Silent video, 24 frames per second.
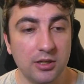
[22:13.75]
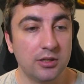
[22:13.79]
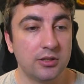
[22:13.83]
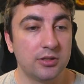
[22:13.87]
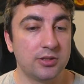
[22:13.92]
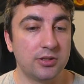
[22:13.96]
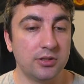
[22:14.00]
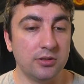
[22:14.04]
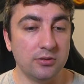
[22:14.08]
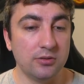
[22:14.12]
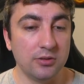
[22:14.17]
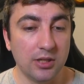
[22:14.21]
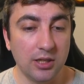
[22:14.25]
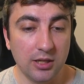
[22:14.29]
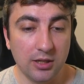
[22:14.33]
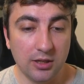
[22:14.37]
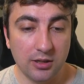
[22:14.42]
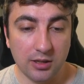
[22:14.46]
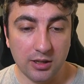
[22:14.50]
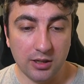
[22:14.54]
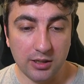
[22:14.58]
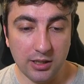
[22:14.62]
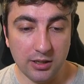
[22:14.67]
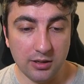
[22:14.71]
So
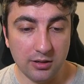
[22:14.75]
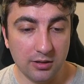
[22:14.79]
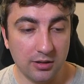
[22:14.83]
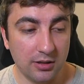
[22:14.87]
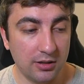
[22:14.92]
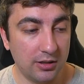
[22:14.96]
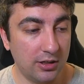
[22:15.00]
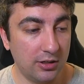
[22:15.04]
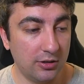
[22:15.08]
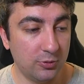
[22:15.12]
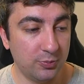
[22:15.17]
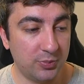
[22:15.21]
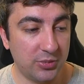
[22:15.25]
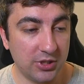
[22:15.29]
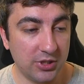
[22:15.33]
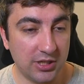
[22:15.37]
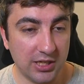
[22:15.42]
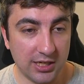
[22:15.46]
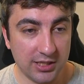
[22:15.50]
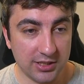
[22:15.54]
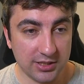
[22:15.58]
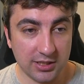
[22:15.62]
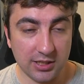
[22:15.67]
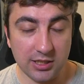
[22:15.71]
yeah, I hope you
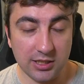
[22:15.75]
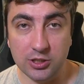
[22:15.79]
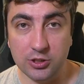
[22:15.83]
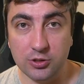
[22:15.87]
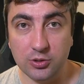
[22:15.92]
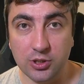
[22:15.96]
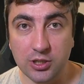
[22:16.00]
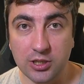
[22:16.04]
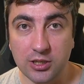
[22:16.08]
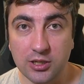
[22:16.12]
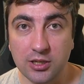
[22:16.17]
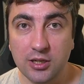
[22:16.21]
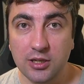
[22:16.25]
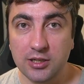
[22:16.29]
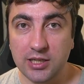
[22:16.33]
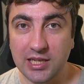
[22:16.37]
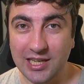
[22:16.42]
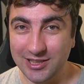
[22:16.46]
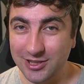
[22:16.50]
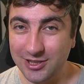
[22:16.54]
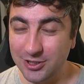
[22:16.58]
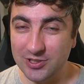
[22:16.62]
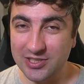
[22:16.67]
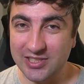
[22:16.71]
guys enjoy, get
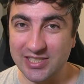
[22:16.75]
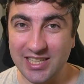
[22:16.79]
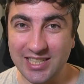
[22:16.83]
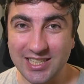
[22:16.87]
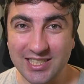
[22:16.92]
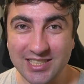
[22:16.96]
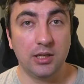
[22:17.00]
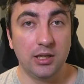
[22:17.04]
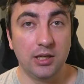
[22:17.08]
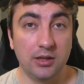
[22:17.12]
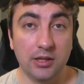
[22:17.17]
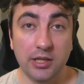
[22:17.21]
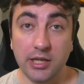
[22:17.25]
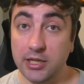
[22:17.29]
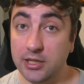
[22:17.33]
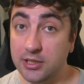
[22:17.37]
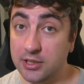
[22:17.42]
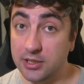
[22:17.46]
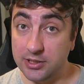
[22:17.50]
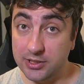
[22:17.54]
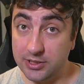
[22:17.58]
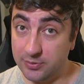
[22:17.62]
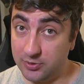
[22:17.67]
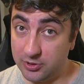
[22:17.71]
those sites, like
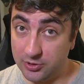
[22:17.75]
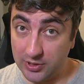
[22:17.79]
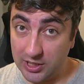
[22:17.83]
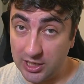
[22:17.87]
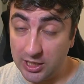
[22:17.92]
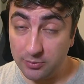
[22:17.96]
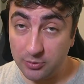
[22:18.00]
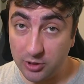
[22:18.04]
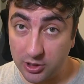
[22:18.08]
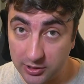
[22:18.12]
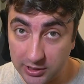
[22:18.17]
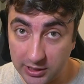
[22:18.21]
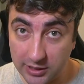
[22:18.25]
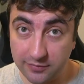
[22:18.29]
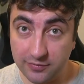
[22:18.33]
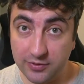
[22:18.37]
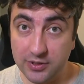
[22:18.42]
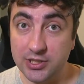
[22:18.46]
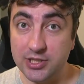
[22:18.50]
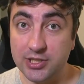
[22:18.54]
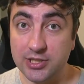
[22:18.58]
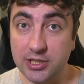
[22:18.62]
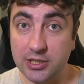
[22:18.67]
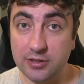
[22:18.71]
and subscribe, all that fun
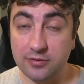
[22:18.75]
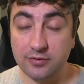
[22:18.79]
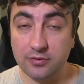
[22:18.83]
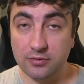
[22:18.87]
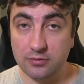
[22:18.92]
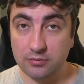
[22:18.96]
stuff.